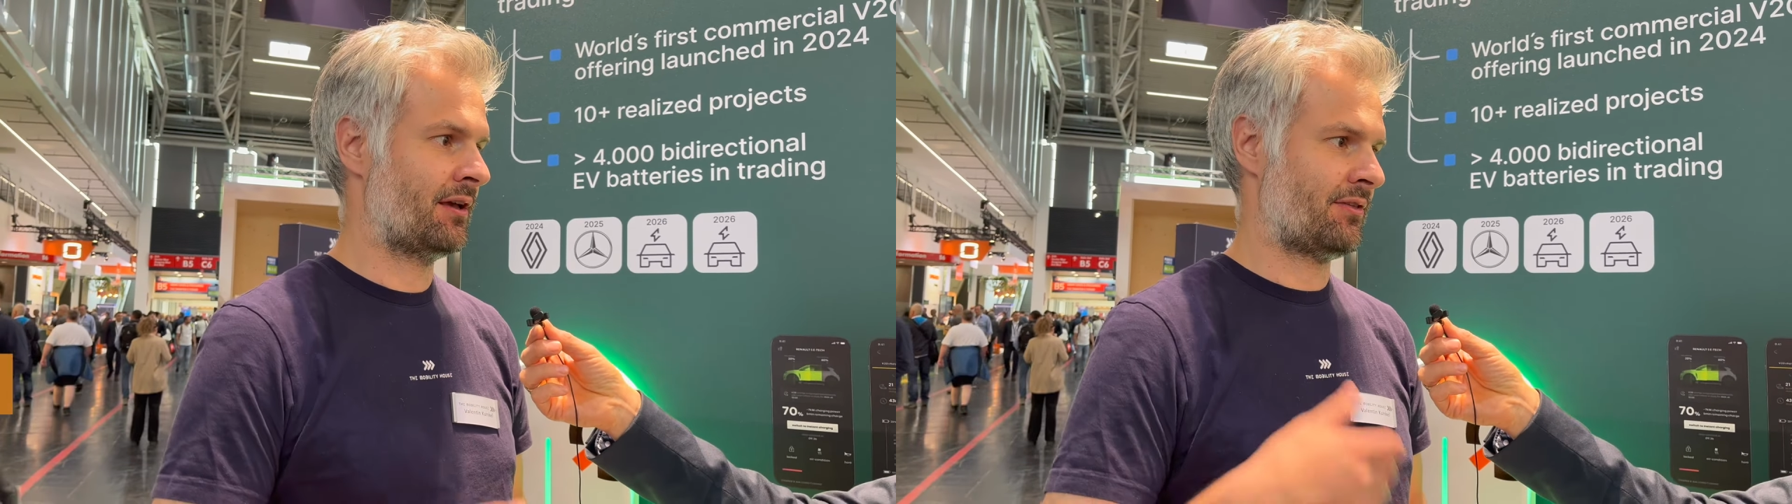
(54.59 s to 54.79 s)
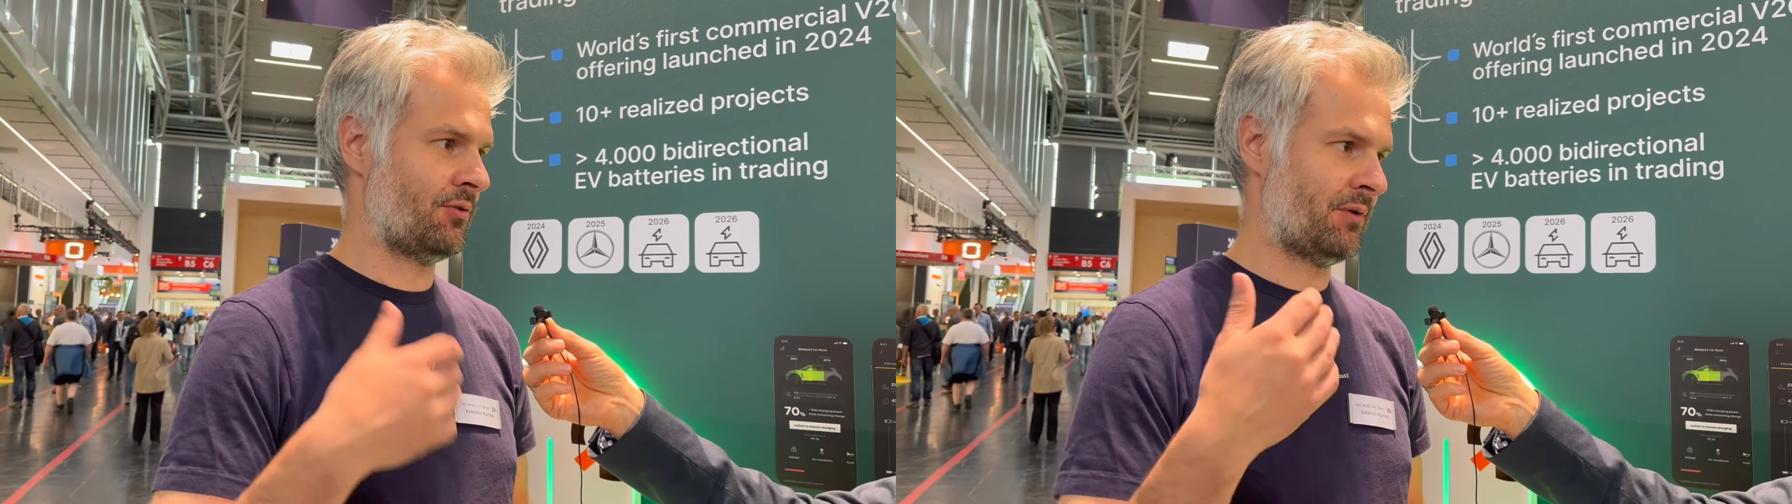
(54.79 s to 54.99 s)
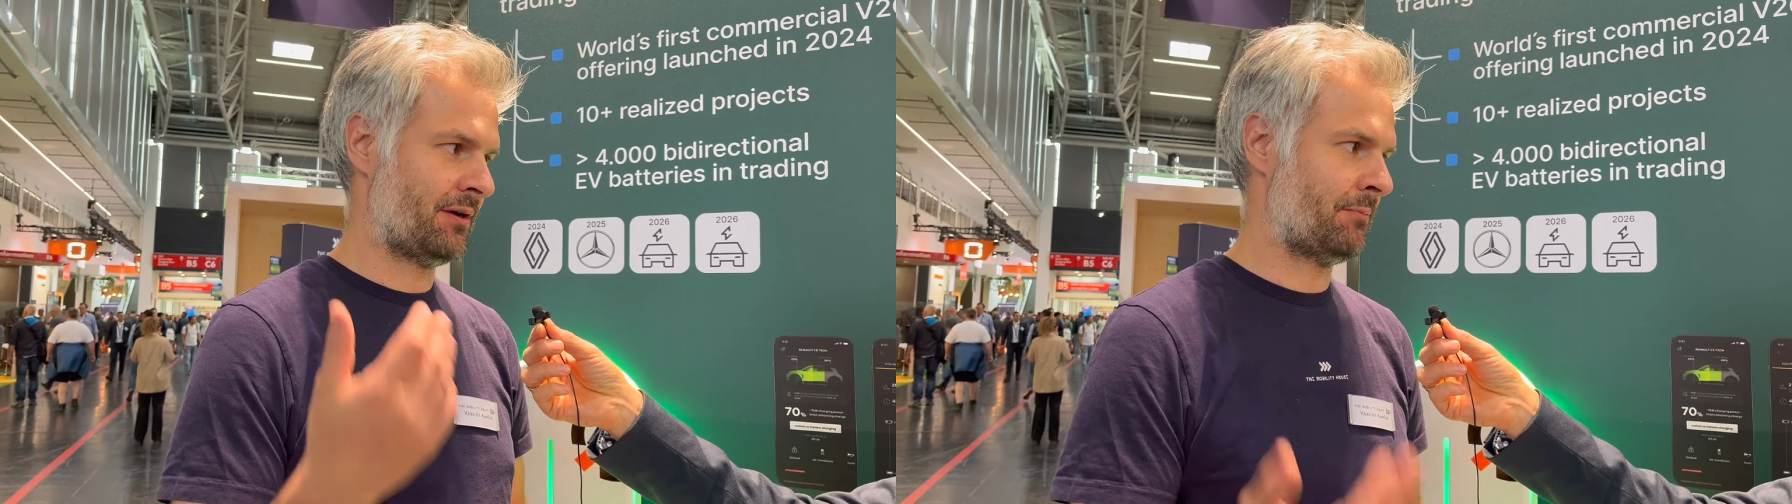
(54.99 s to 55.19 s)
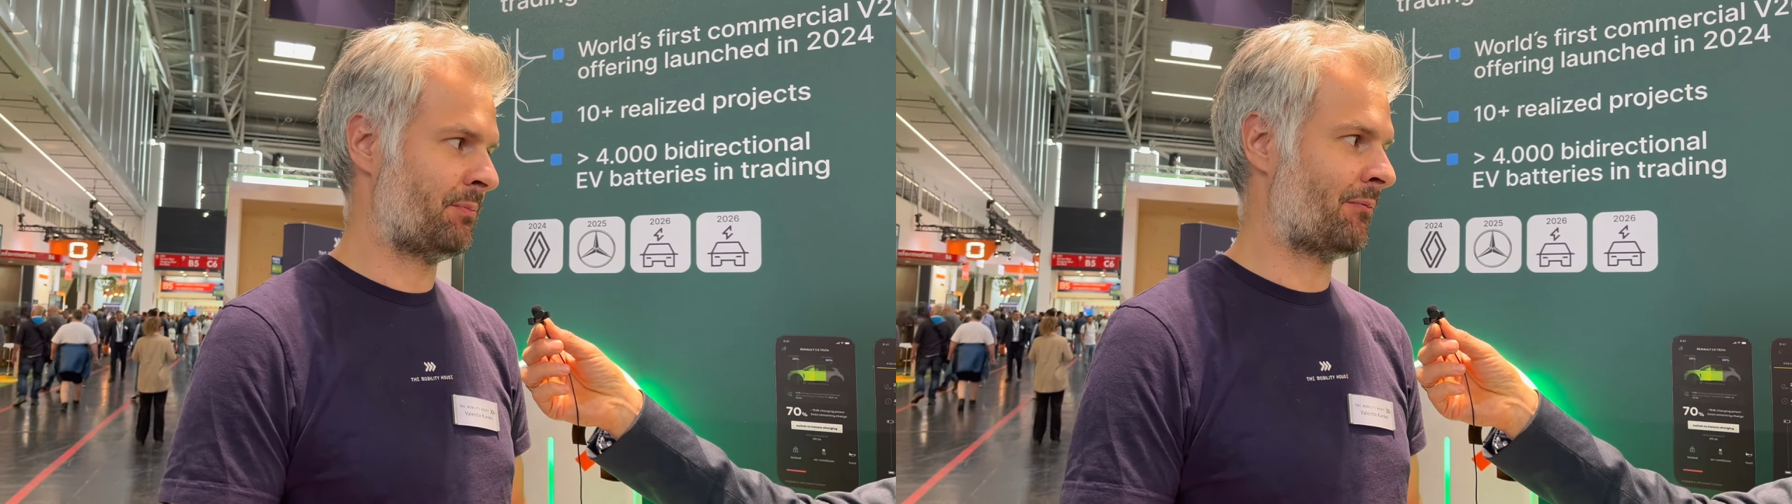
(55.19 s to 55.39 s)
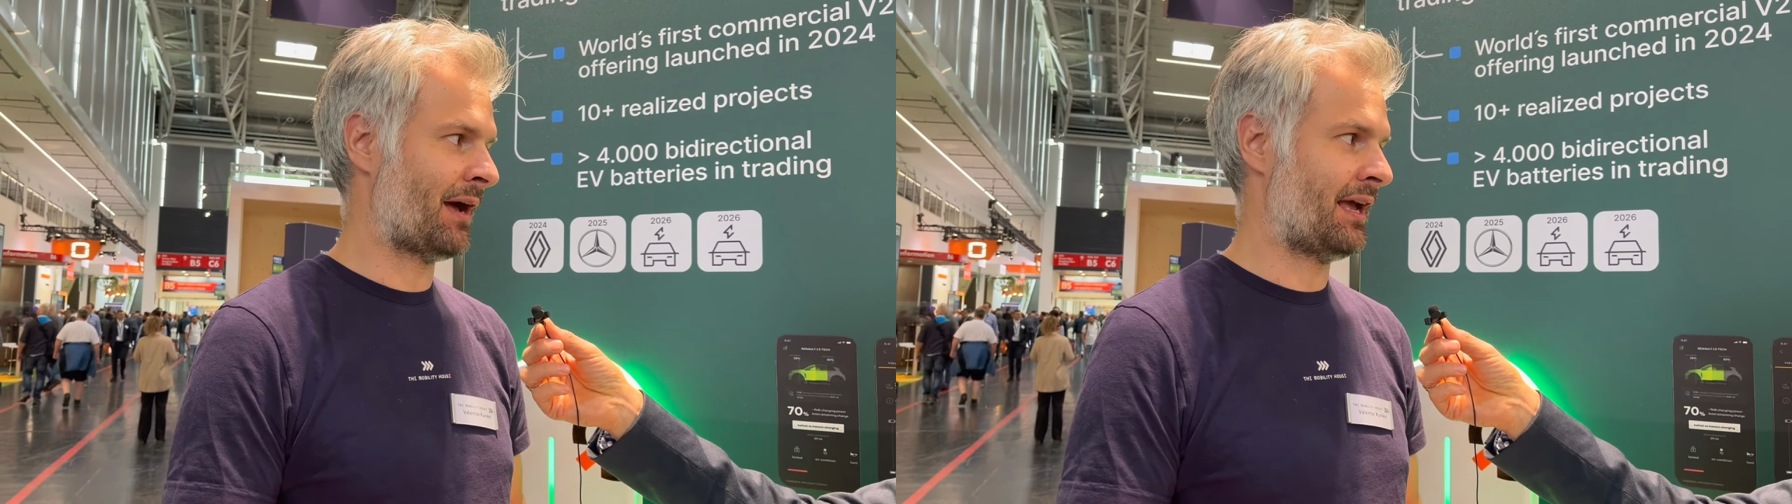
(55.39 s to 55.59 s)
So we are
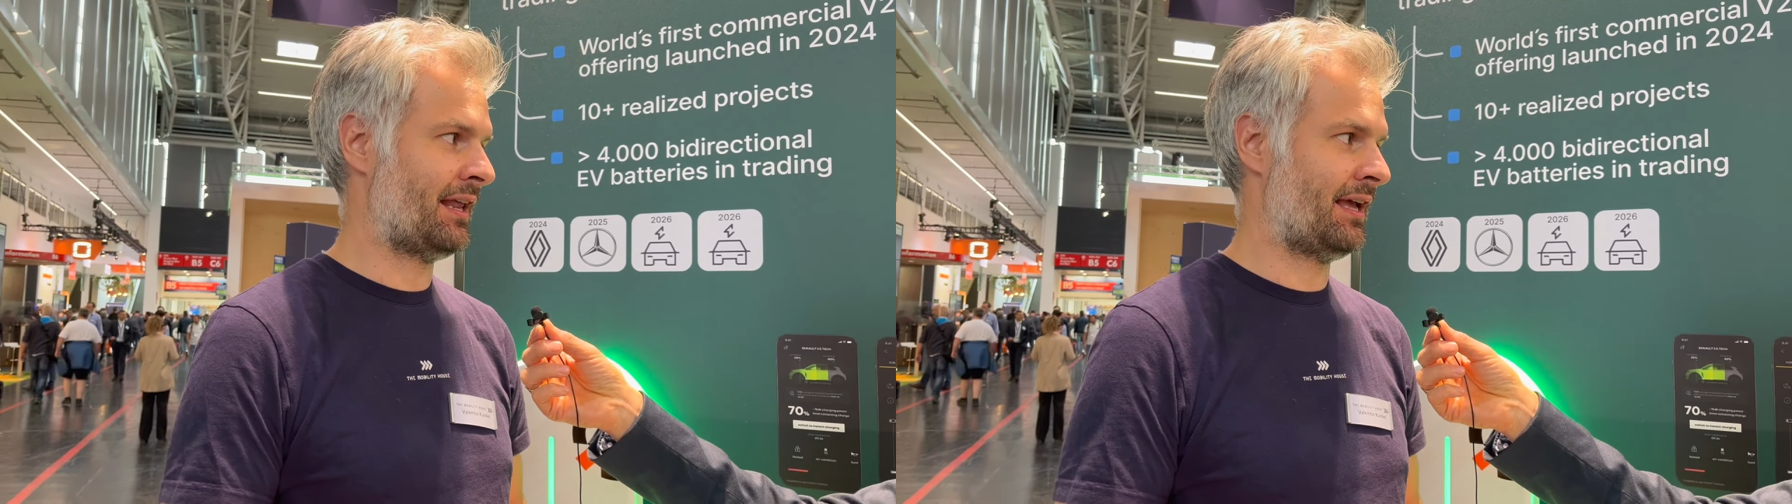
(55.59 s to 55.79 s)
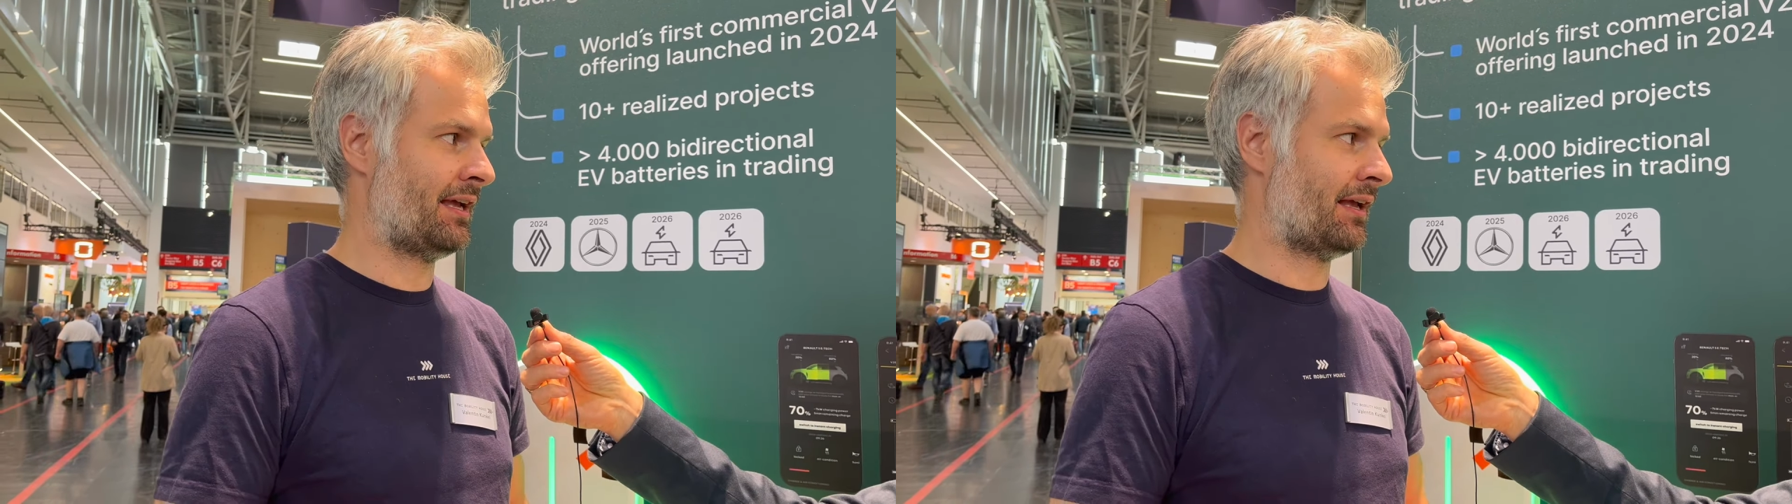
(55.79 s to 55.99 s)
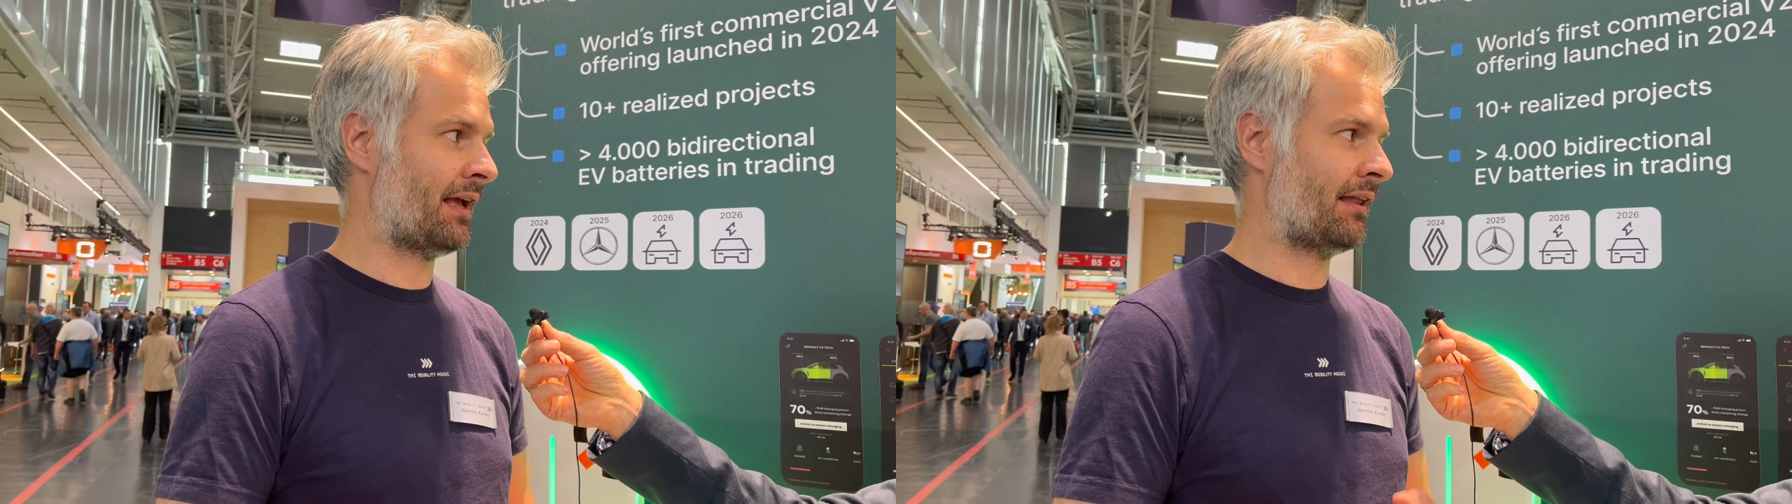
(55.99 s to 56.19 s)
providing